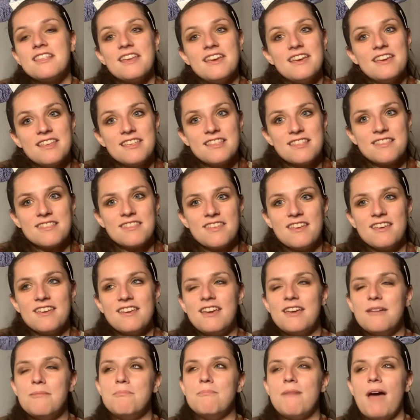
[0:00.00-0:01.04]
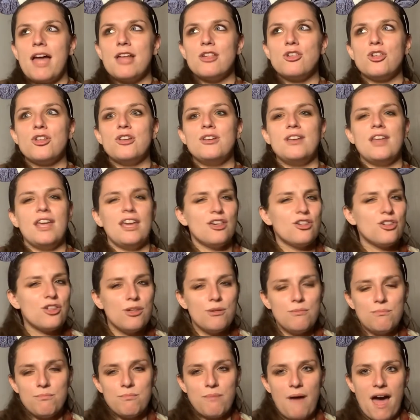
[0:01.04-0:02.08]
is the
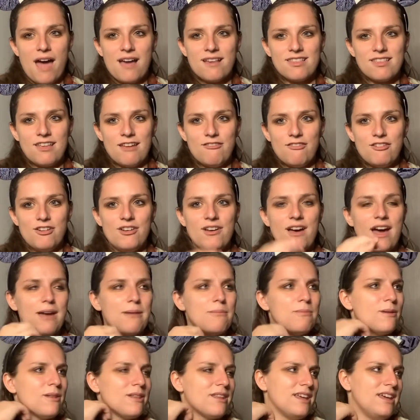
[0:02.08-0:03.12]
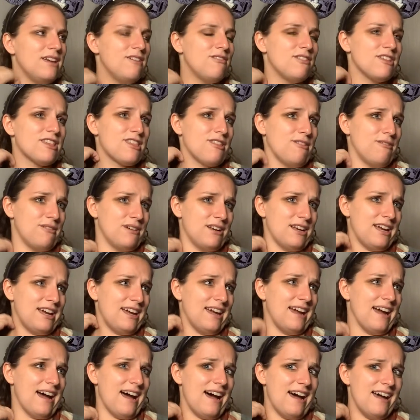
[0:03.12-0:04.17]
imagination box level, I believe, is the one I
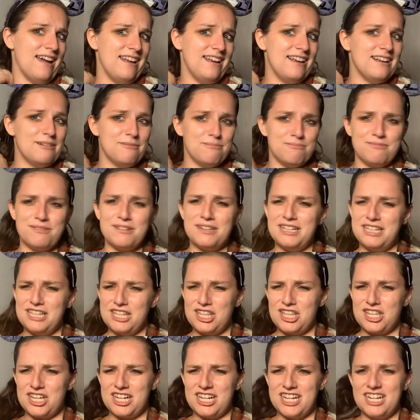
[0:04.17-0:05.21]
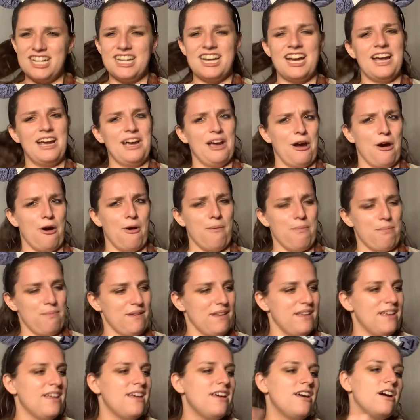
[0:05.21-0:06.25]
got. I'm pretty sure, I hope.
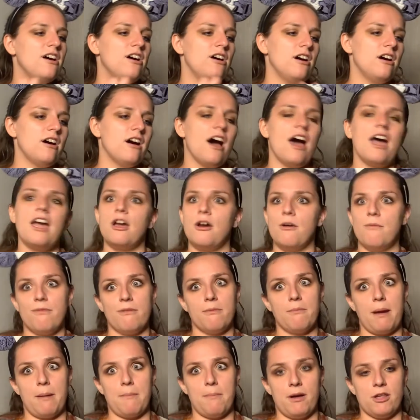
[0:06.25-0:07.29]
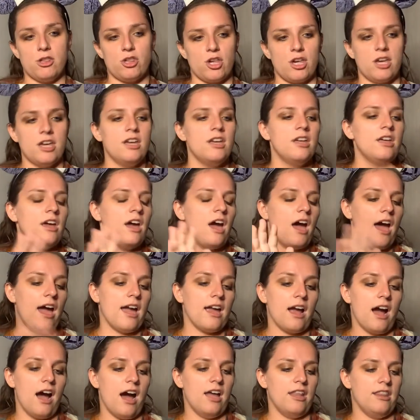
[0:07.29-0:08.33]
Oh, I hope for my budget, I
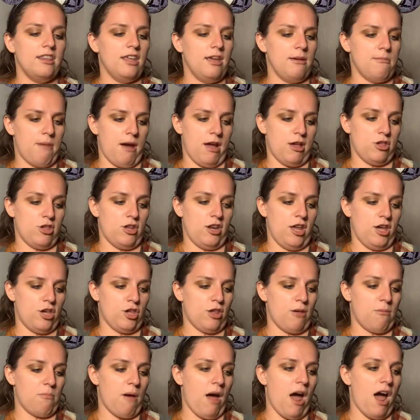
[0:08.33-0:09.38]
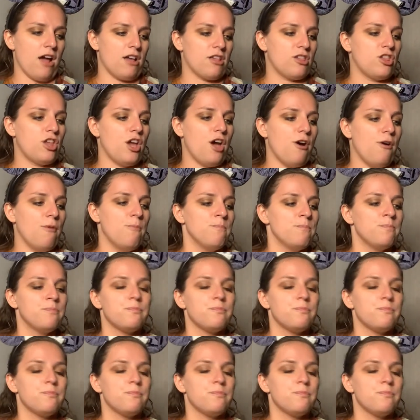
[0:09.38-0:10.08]
got the imagination box. So,